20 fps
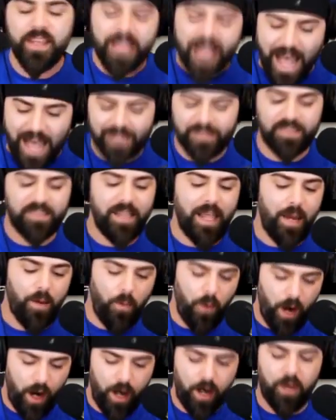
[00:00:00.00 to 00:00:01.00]
Yes, they
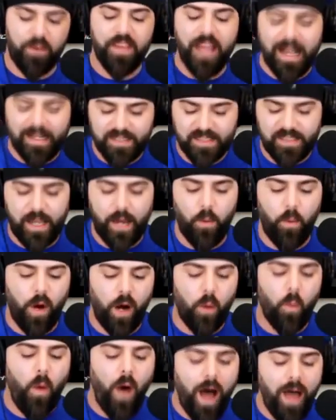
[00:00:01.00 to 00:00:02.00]
were. Yes, they
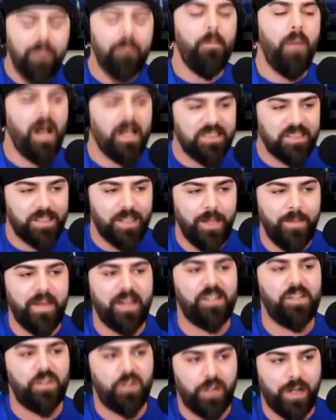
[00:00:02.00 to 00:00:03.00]
were. What Muslim
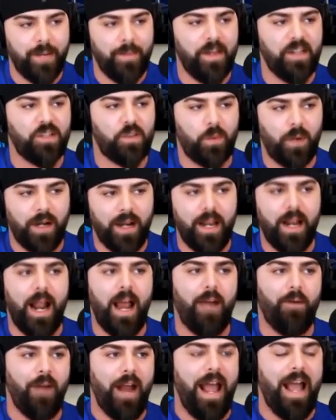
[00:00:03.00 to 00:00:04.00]
extremists were in
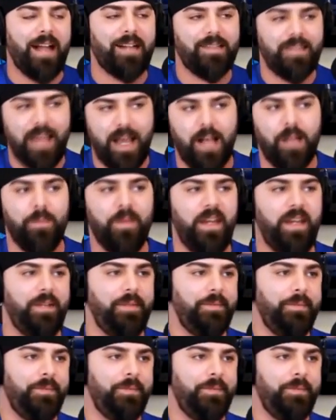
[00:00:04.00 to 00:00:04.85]
Iraq? Tell me.